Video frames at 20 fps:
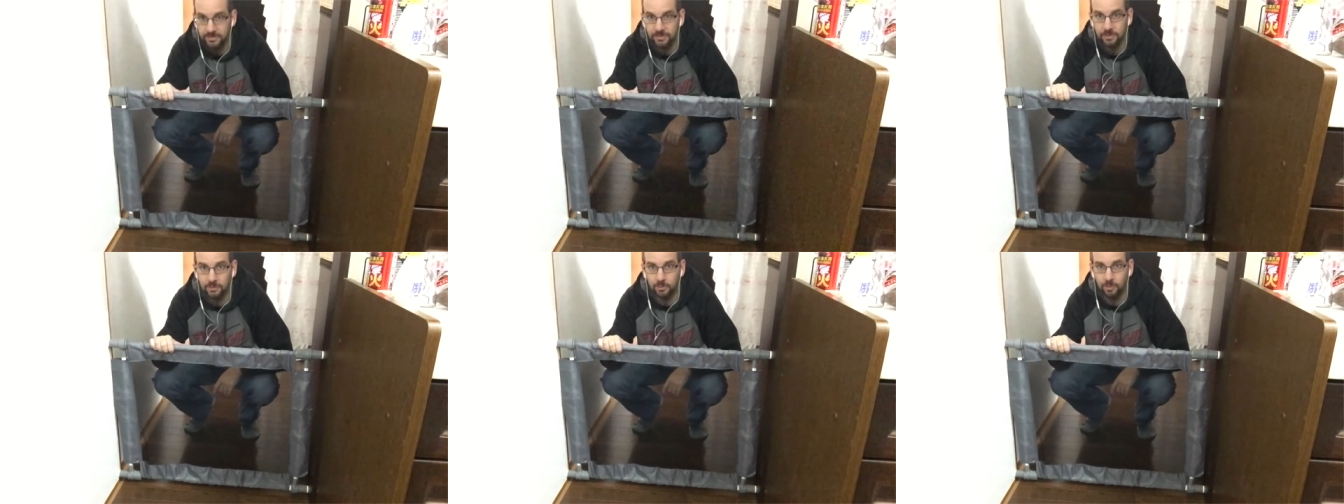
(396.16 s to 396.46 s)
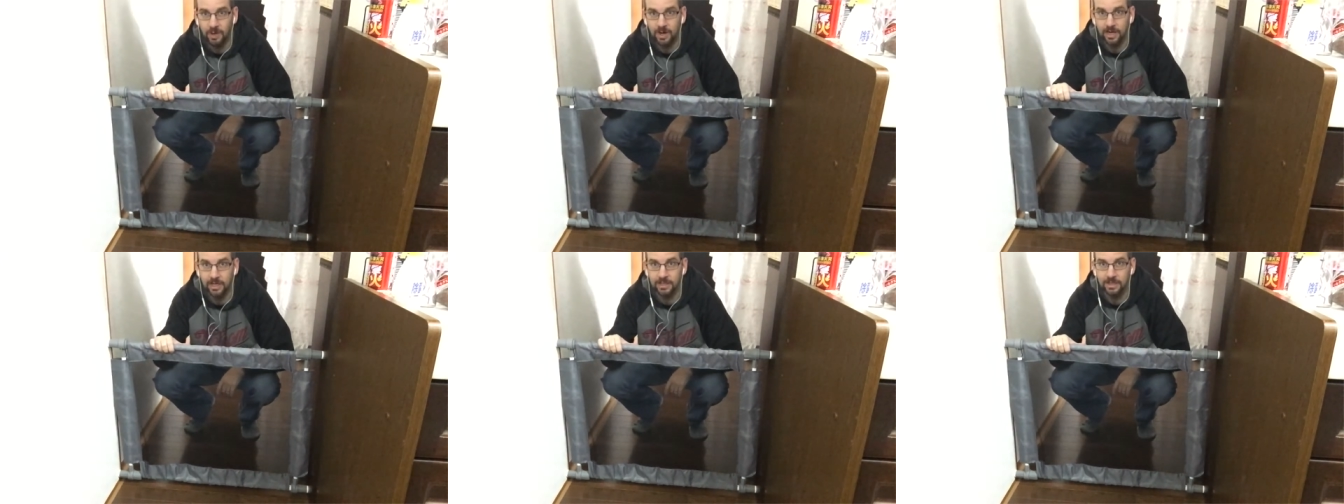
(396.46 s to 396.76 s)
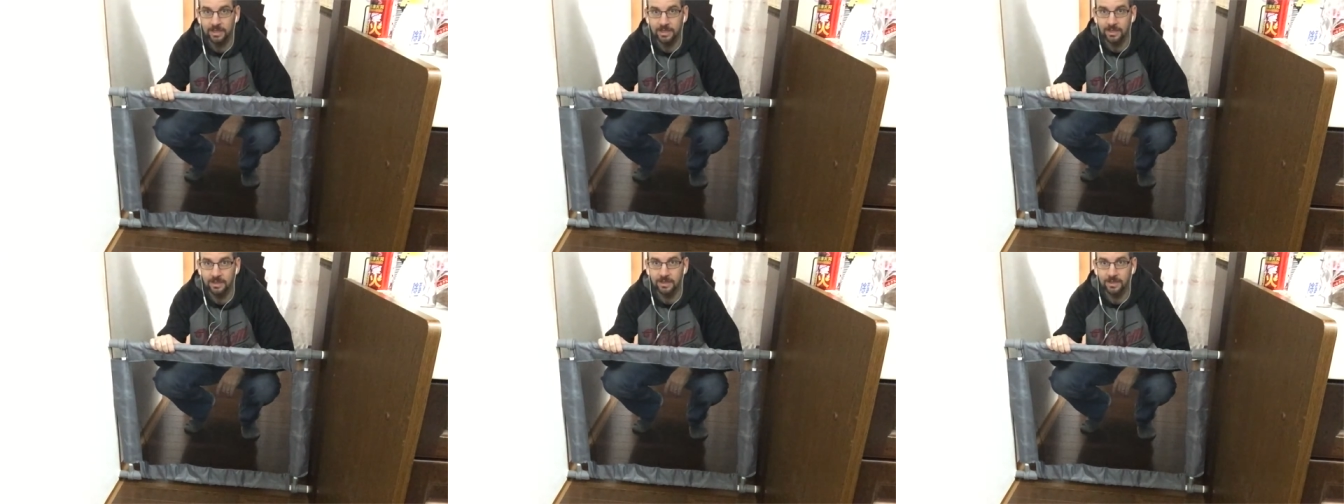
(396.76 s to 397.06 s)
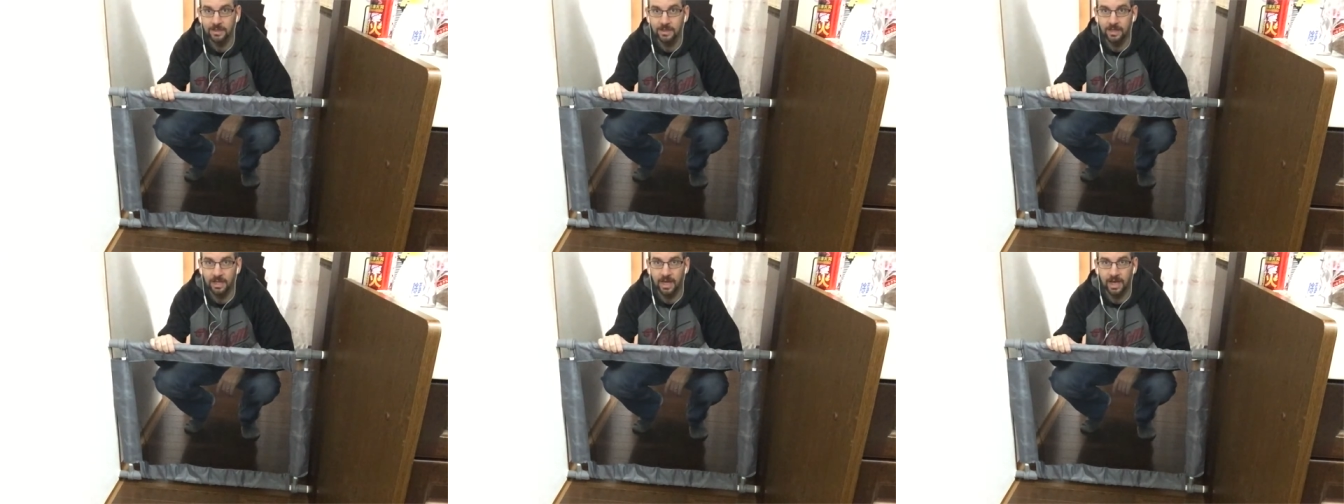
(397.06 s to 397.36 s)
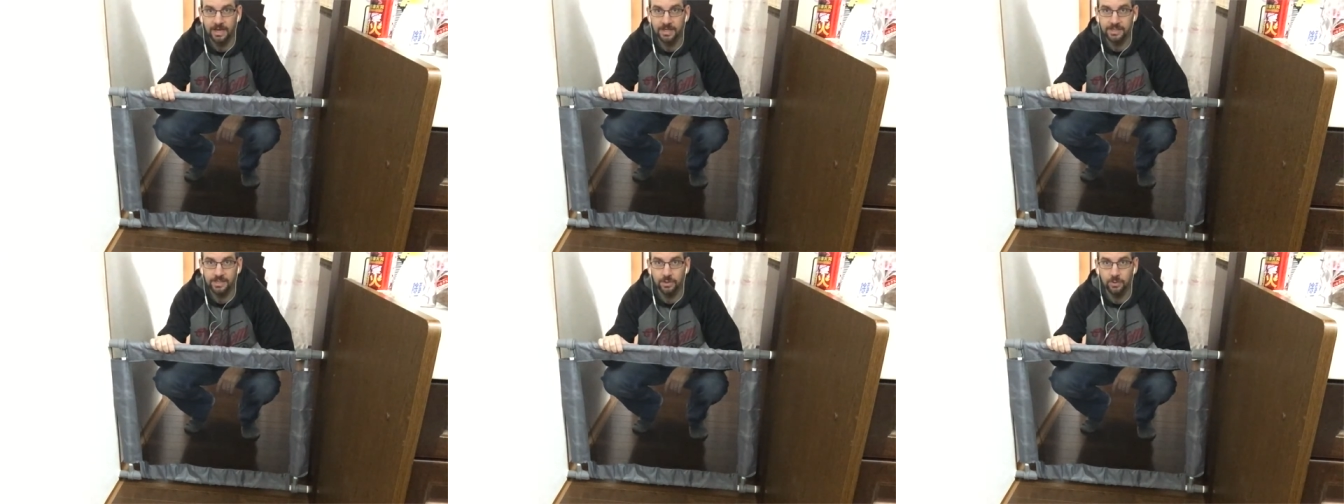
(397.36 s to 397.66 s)
for a while it'll
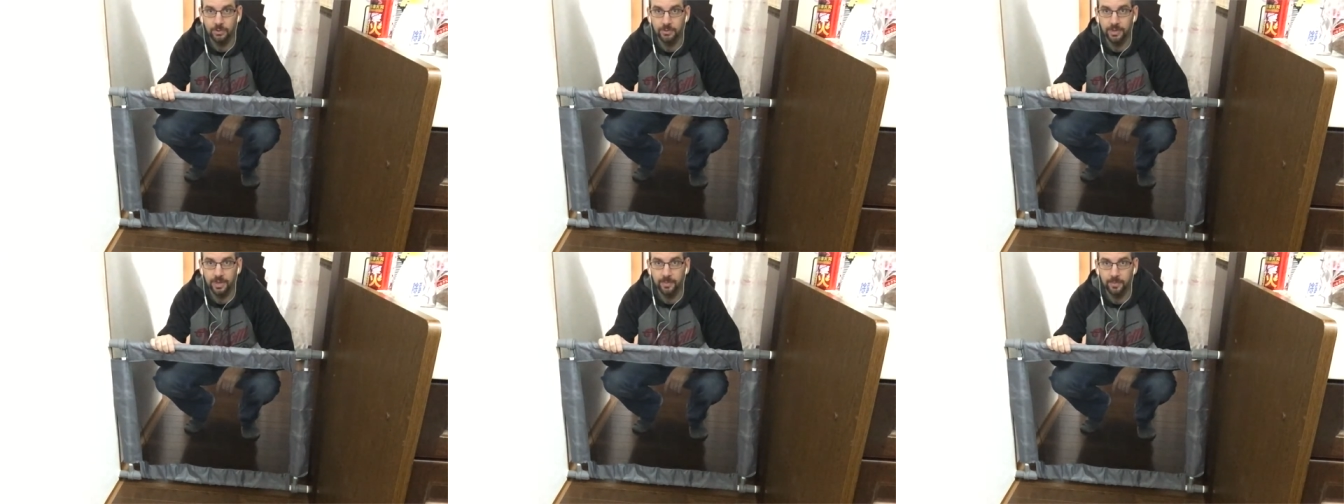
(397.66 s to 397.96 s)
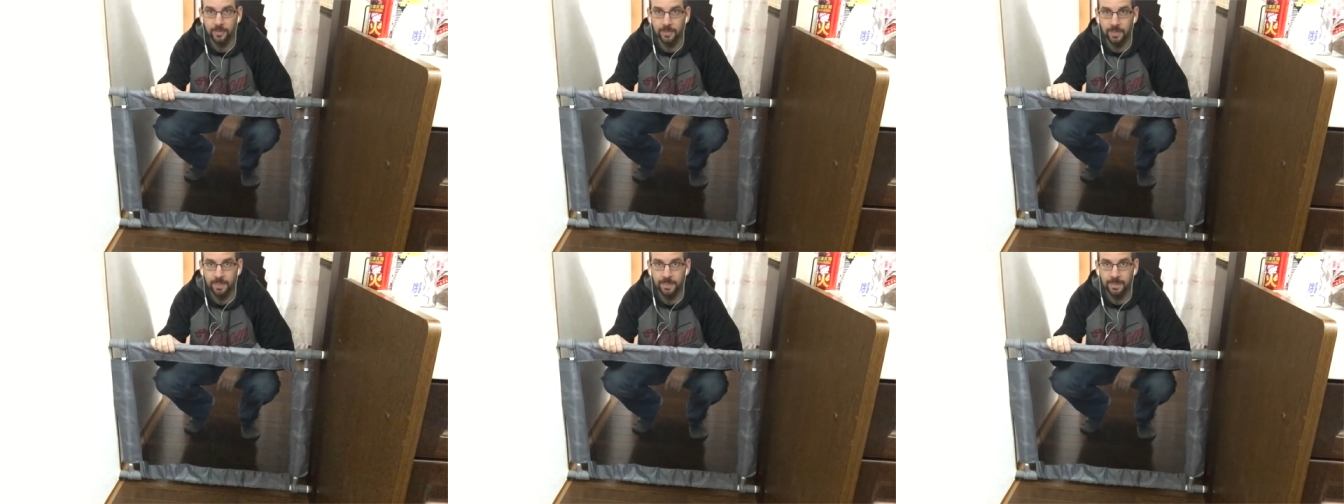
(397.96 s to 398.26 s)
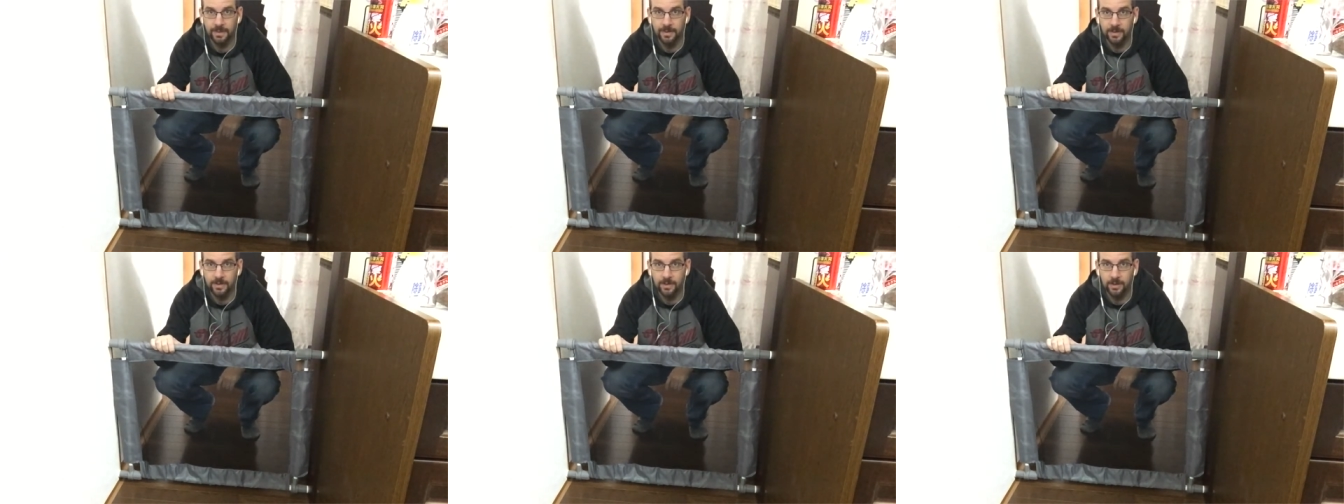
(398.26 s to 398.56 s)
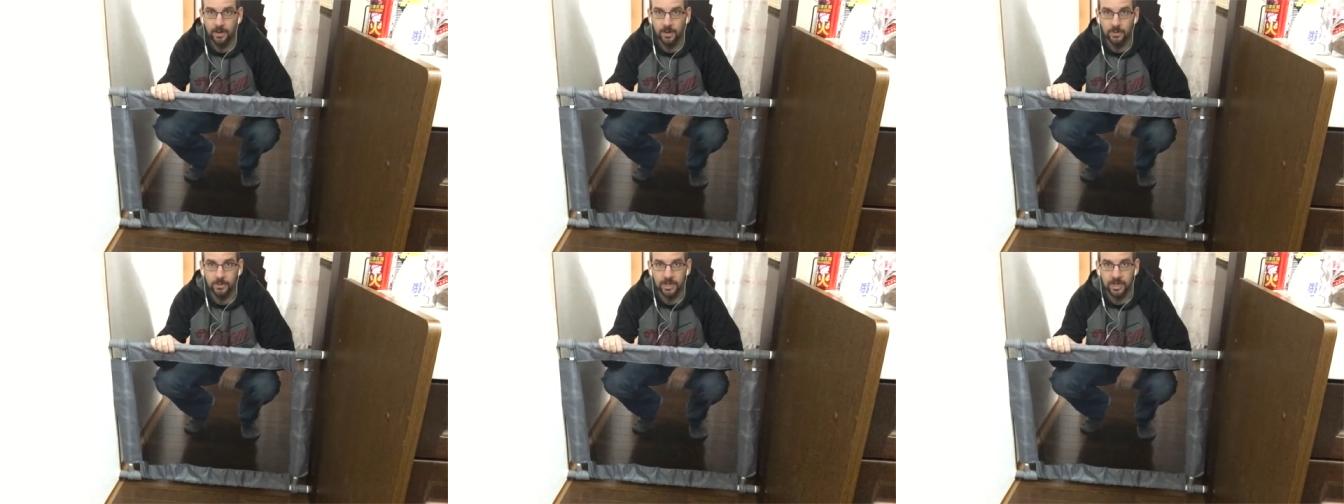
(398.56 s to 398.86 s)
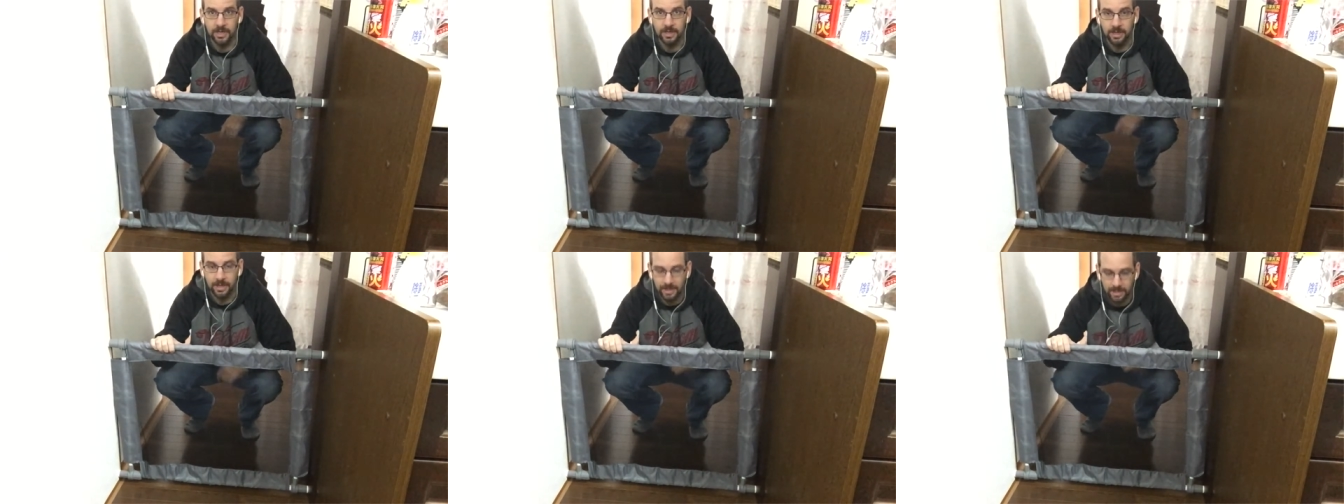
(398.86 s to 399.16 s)
actually hold up.
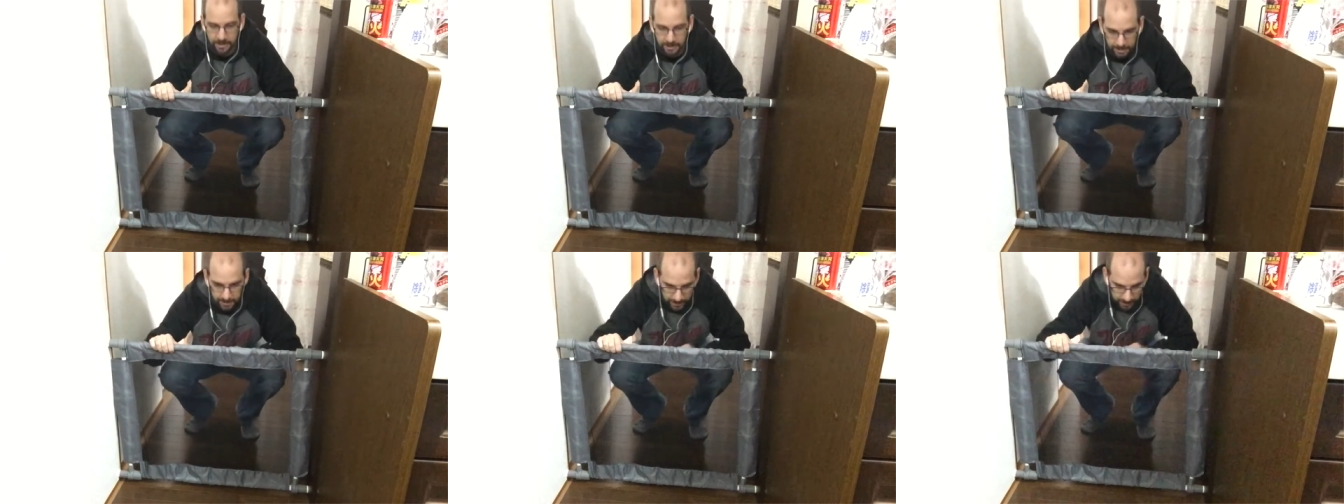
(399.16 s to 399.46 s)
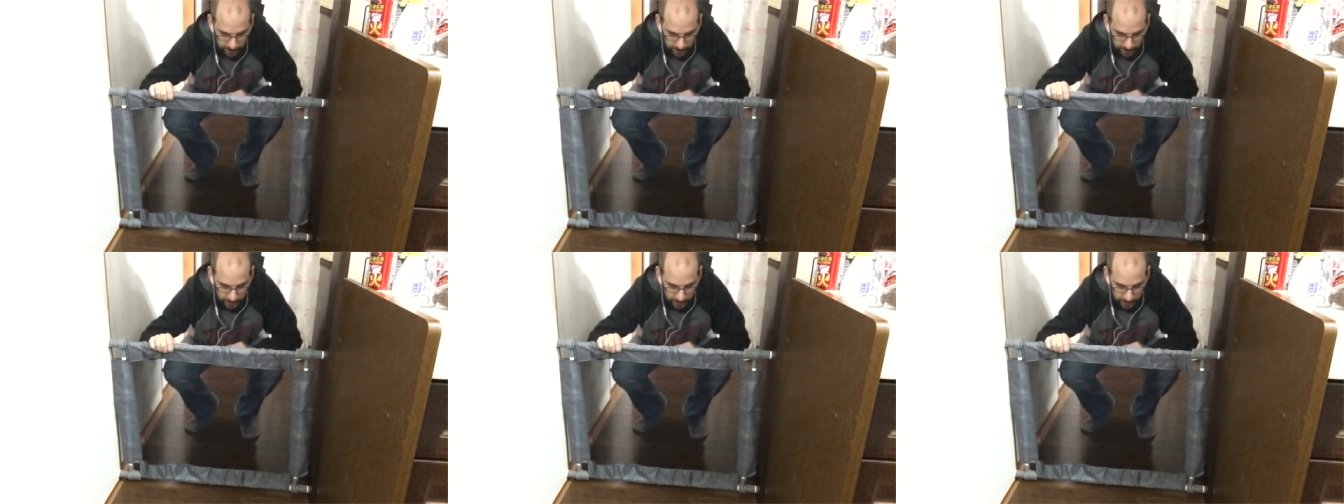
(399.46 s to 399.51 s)
Okay, and